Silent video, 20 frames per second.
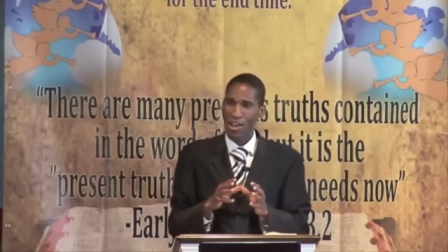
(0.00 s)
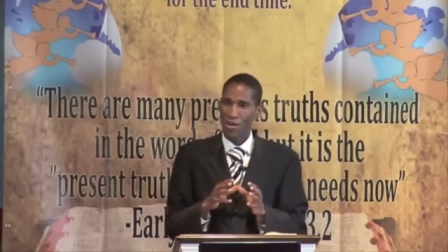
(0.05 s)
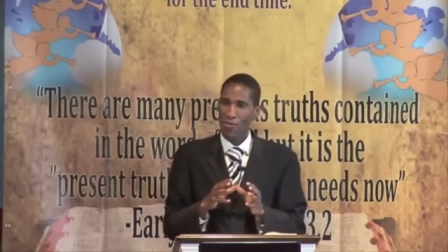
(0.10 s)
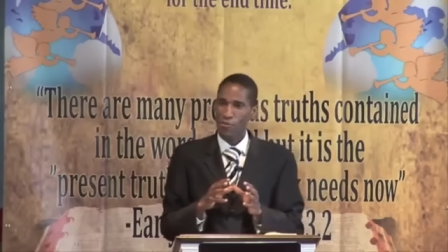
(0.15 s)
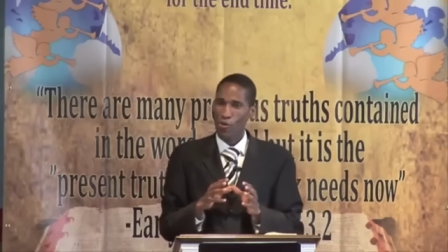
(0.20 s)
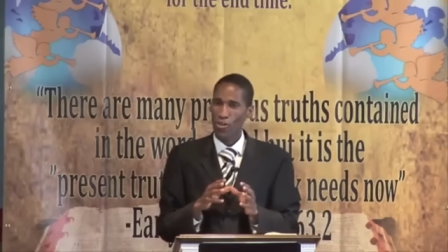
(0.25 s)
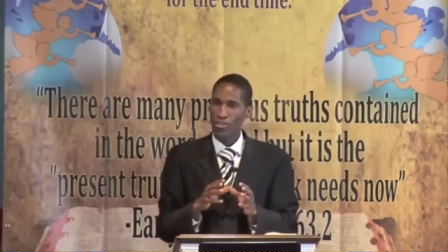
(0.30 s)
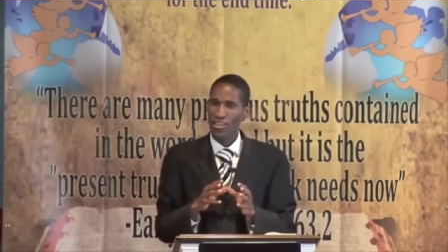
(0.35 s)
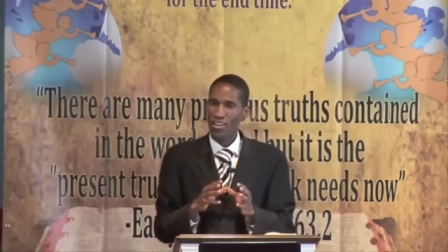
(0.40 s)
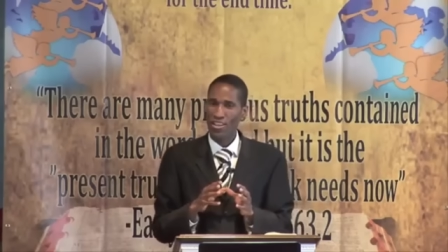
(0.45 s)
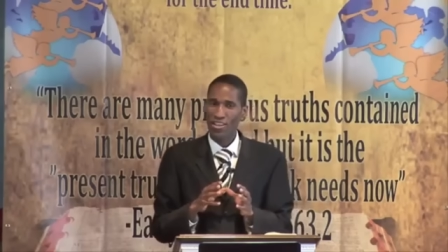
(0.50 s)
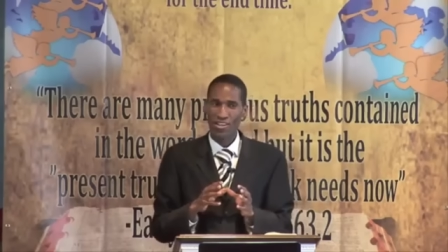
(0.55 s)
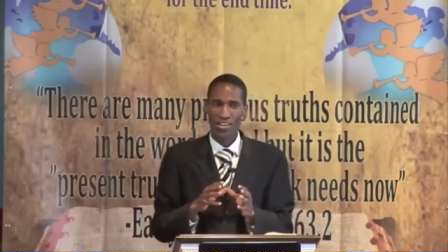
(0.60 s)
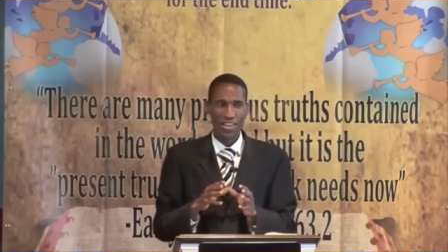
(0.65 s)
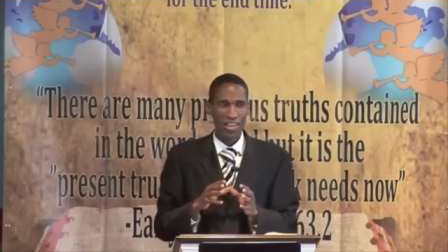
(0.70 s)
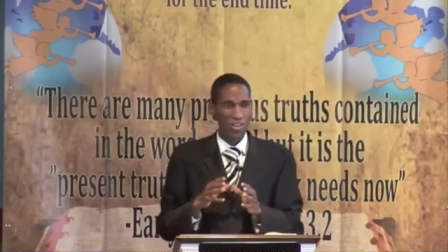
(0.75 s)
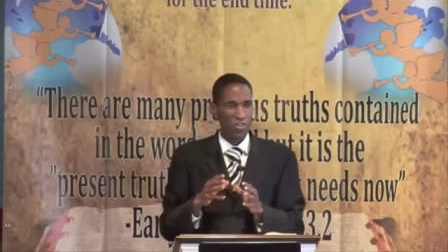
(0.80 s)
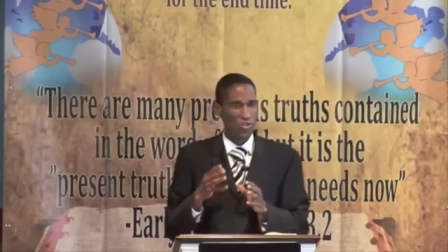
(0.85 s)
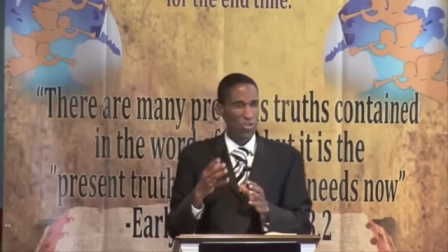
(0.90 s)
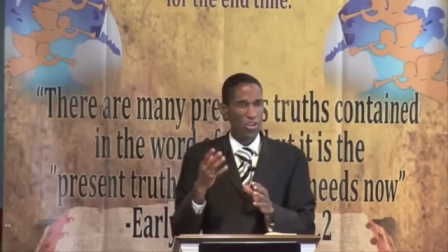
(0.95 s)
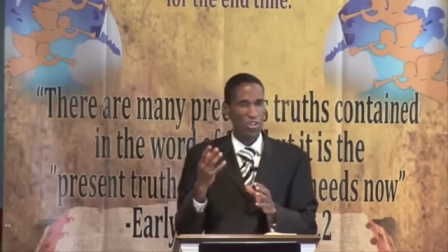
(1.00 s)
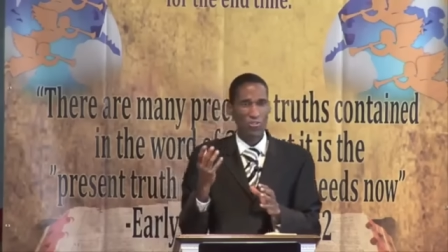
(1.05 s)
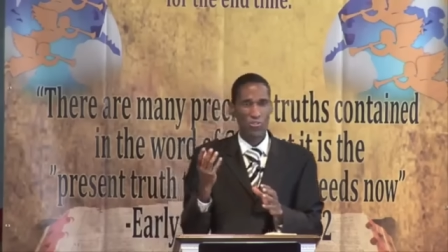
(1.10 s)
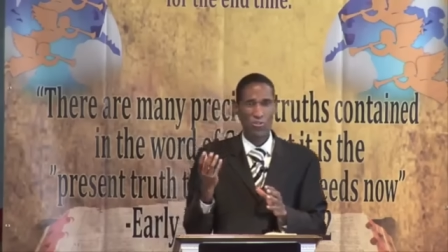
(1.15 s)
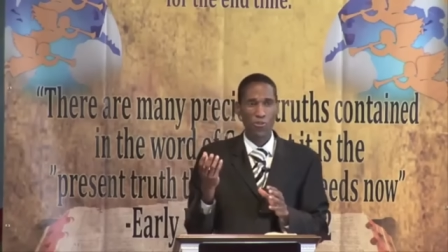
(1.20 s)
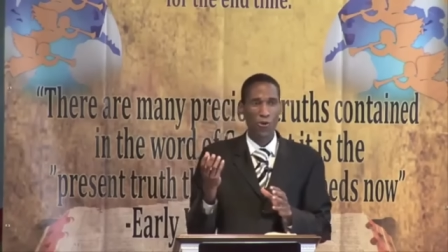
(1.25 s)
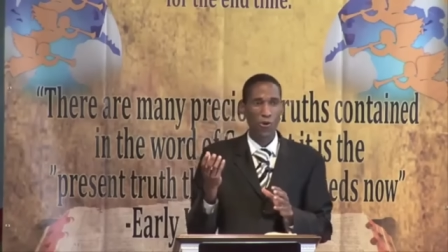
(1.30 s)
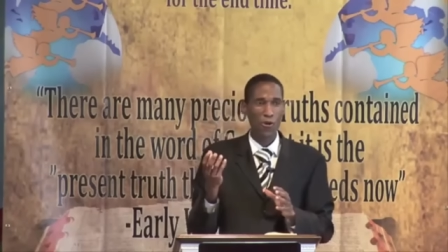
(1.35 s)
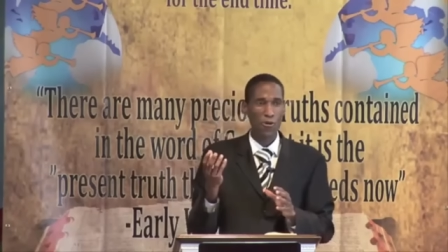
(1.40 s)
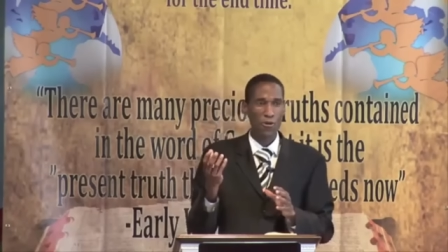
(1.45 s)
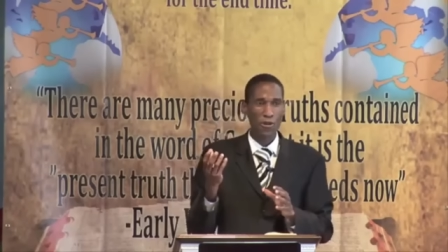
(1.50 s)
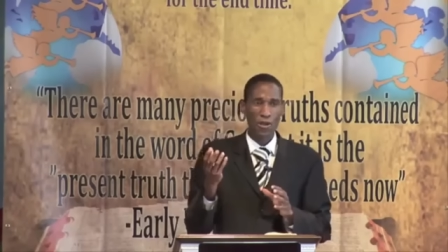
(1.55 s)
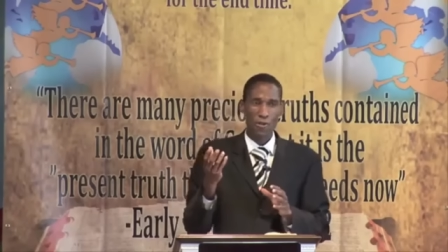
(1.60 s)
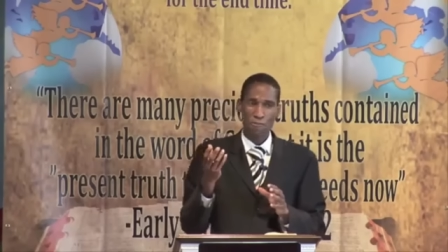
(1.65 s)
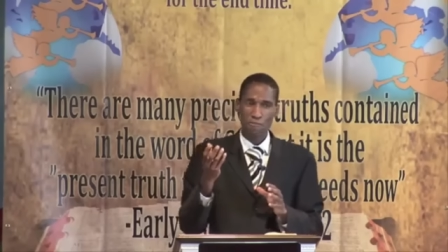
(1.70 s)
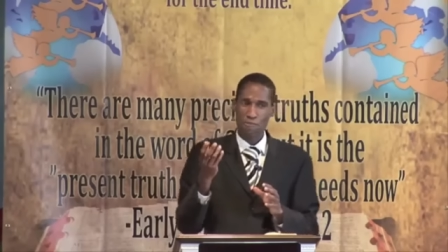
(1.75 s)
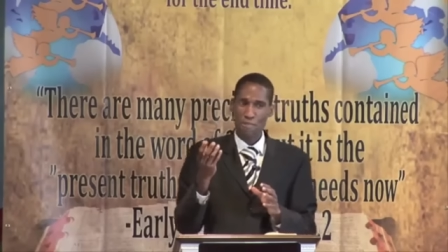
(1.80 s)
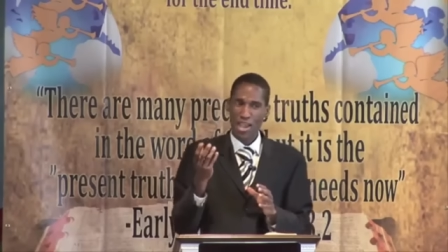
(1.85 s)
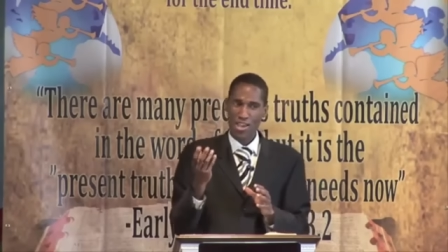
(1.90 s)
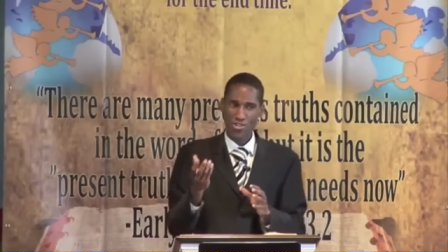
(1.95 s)
for the
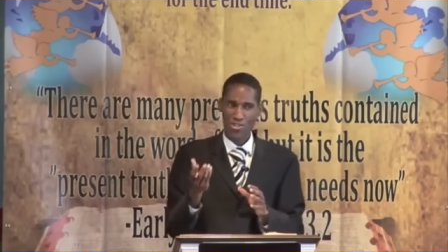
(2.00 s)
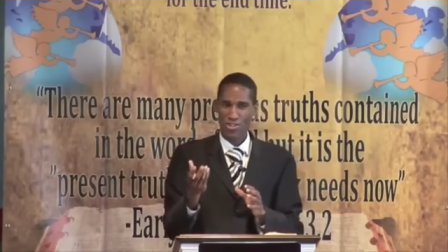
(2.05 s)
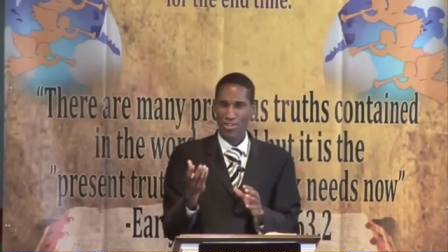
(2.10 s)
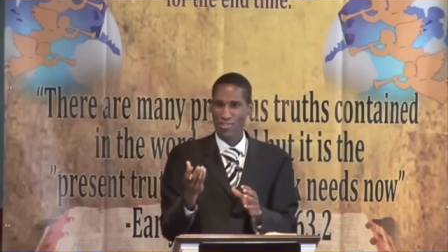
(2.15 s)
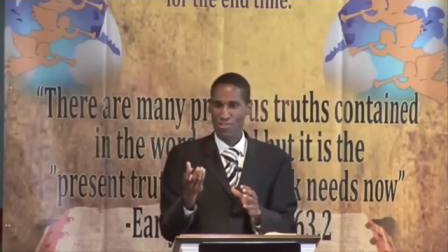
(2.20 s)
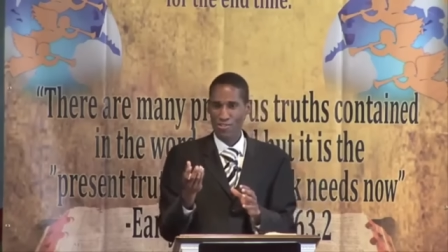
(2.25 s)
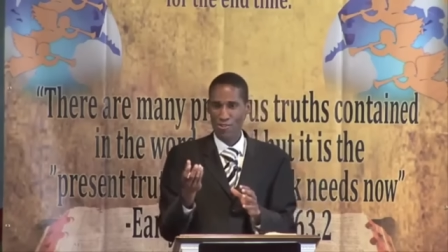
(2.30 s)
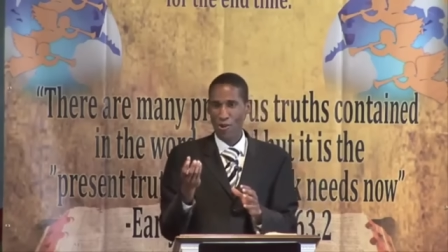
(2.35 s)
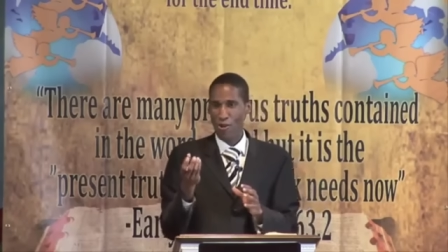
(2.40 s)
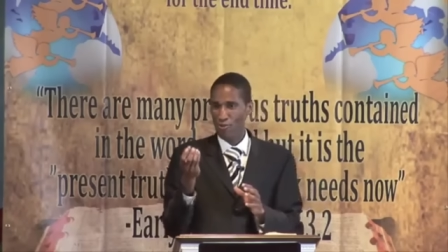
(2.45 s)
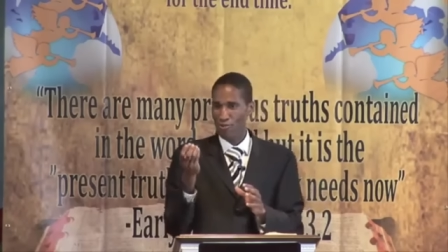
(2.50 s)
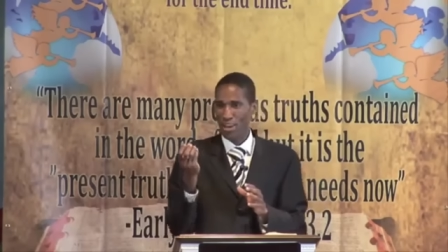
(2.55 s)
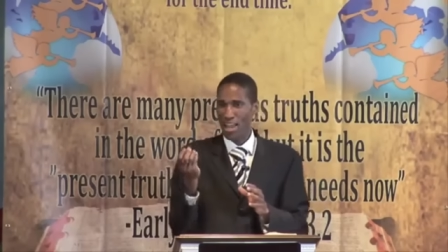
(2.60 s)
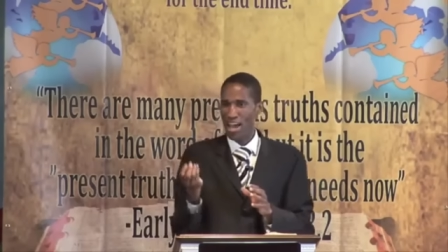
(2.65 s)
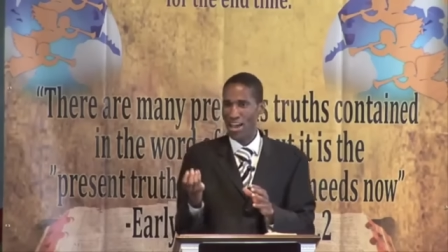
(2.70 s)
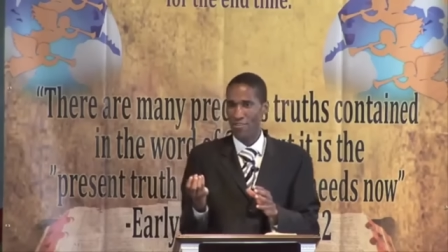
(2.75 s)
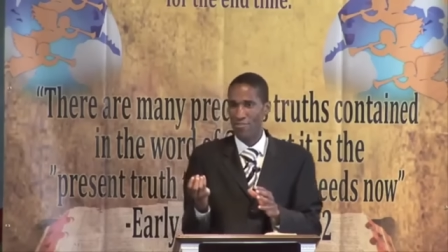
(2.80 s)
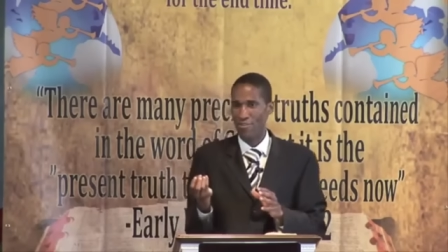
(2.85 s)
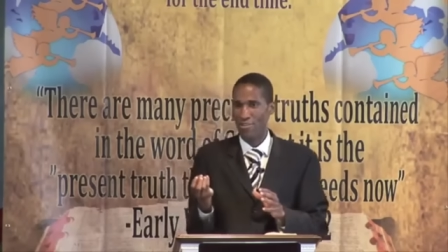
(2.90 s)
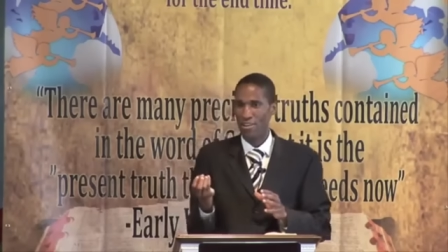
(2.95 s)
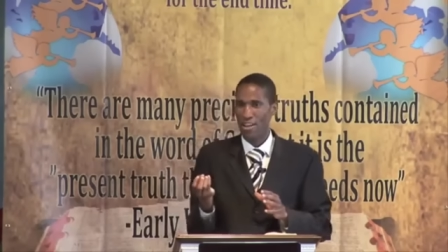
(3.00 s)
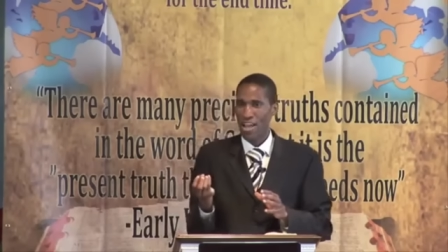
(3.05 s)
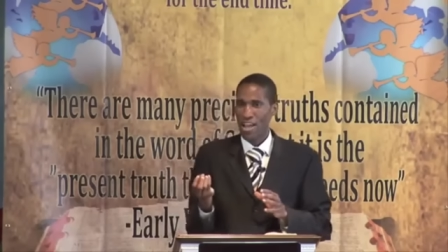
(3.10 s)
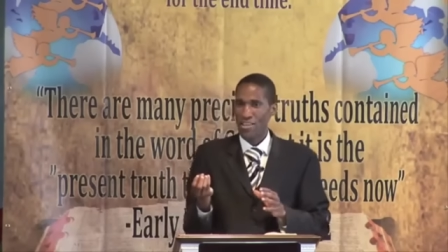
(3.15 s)
transformation of life.